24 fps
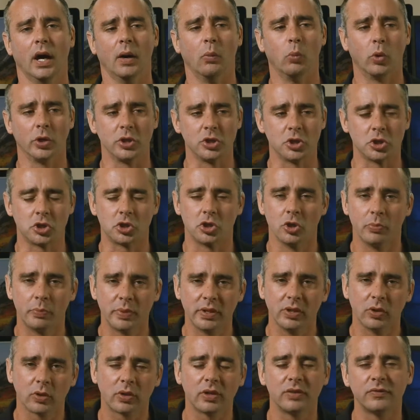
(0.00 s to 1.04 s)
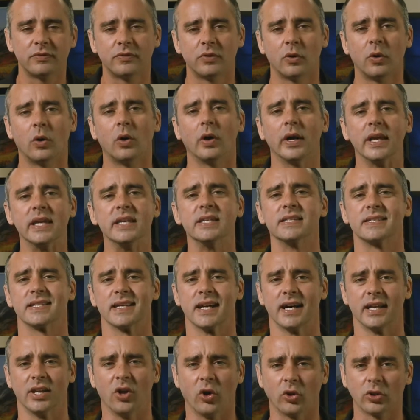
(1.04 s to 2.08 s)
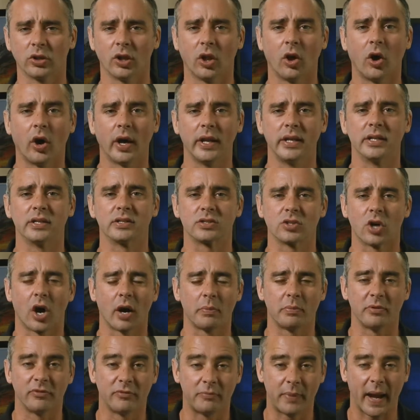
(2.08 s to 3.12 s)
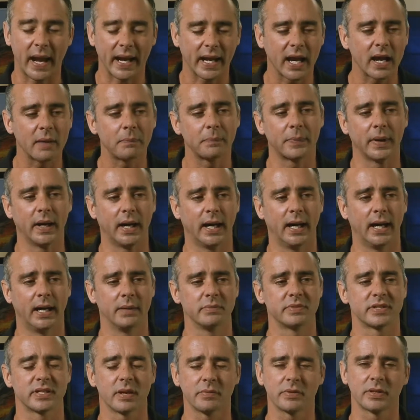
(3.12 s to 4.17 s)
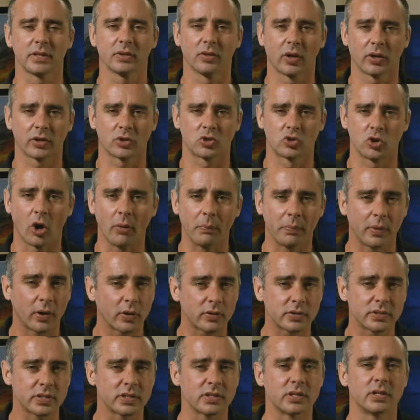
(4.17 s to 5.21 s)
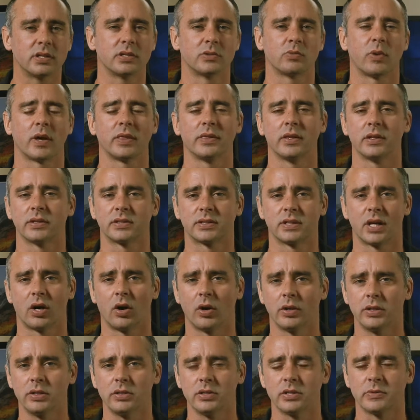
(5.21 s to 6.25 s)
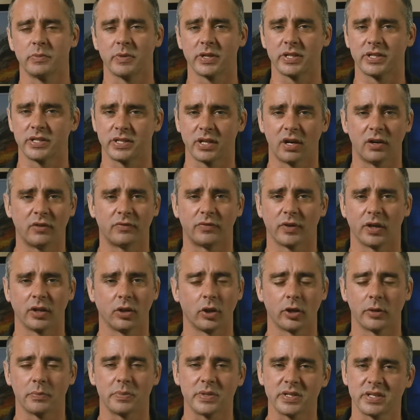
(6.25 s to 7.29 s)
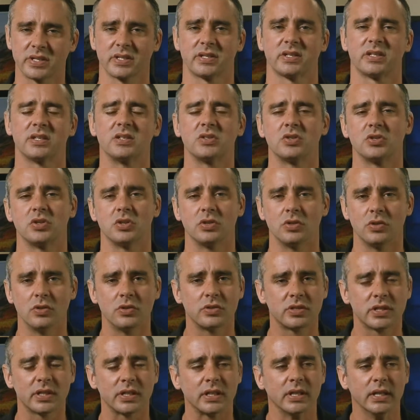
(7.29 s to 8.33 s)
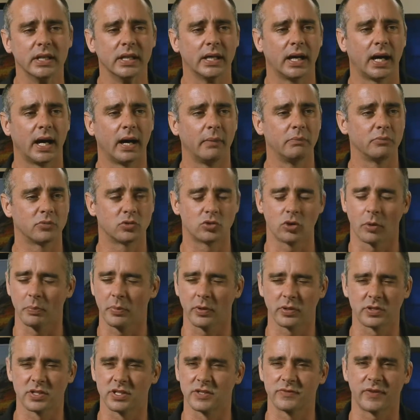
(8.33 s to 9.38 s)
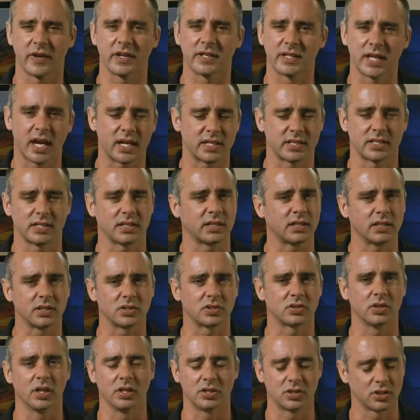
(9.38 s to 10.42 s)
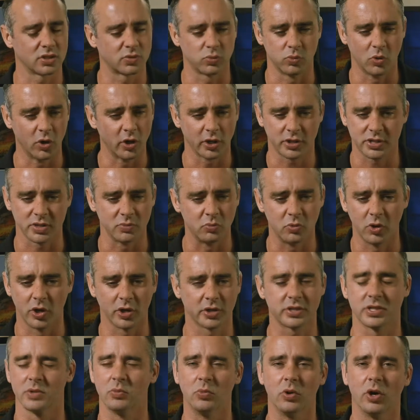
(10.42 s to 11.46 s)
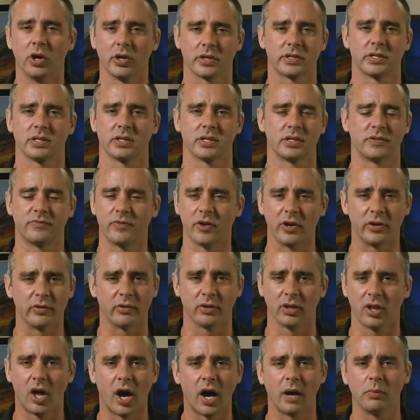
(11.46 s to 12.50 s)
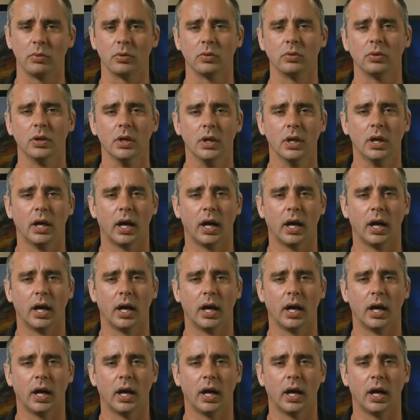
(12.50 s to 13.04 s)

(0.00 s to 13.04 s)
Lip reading: What you should be looking for is an online type of backup. Something like Dropbox is one that I use myself. A lot of businesses use it. Dropbox is fantastic. It just works and works and works. It's very reliable.